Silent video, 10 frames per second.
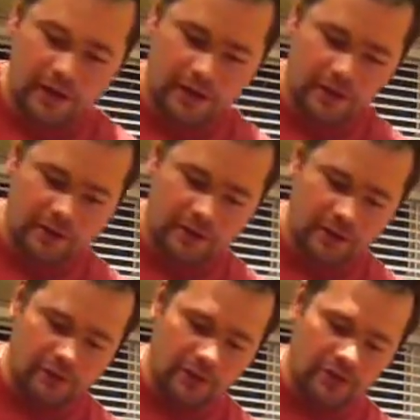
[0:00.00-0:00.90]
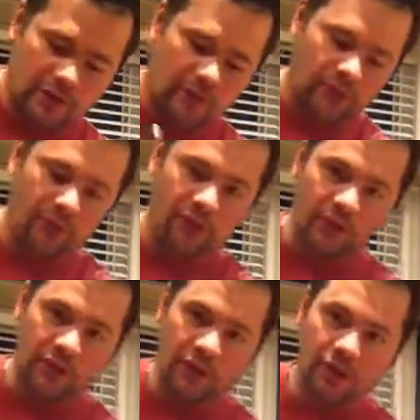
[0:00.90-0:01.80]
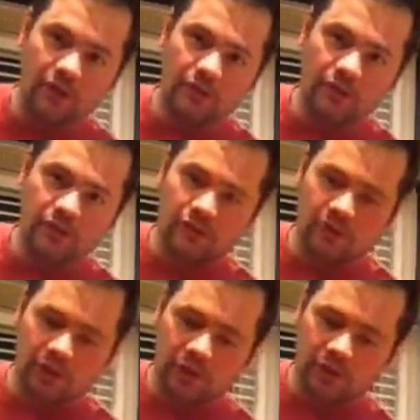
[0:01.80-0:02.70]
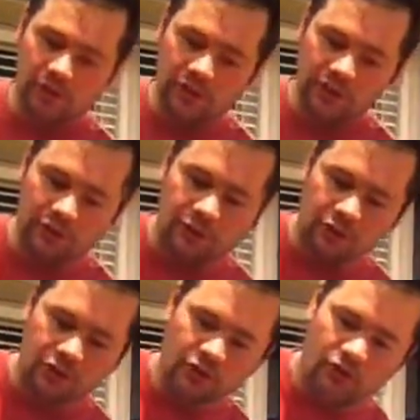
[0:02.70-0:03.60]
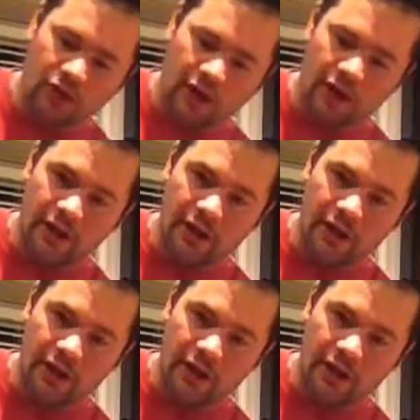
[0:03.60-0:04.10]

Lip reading: And in the first level of the dehydrator is your element, and this is your first tray.